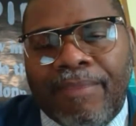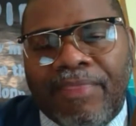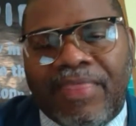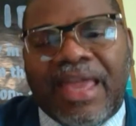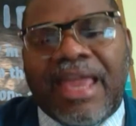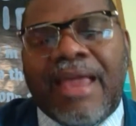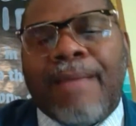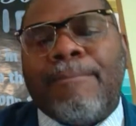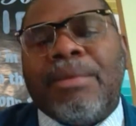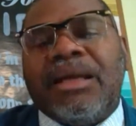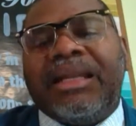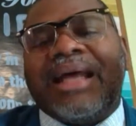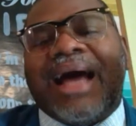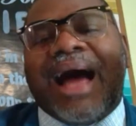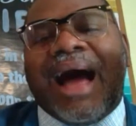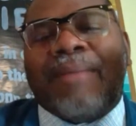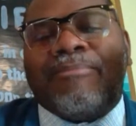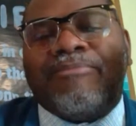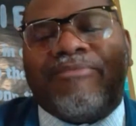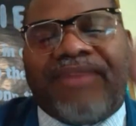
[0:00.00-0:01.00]
thing, but
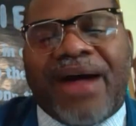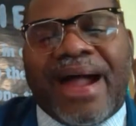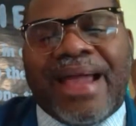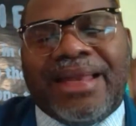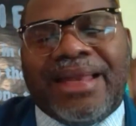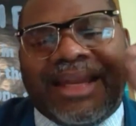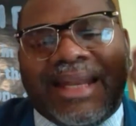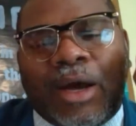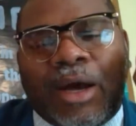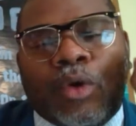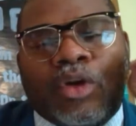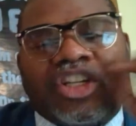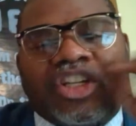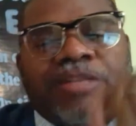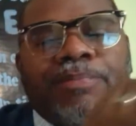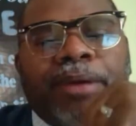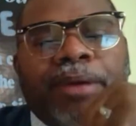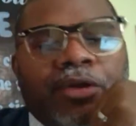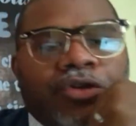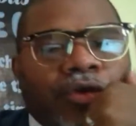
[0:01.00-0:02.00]
I'm fighting on a
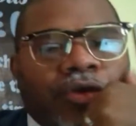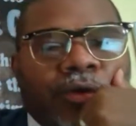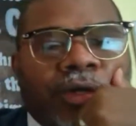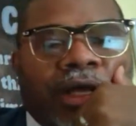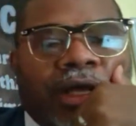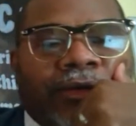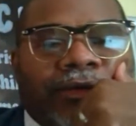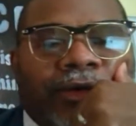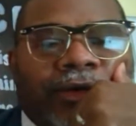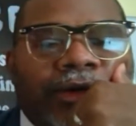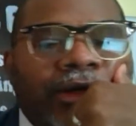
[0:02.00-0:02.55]
spiritual level.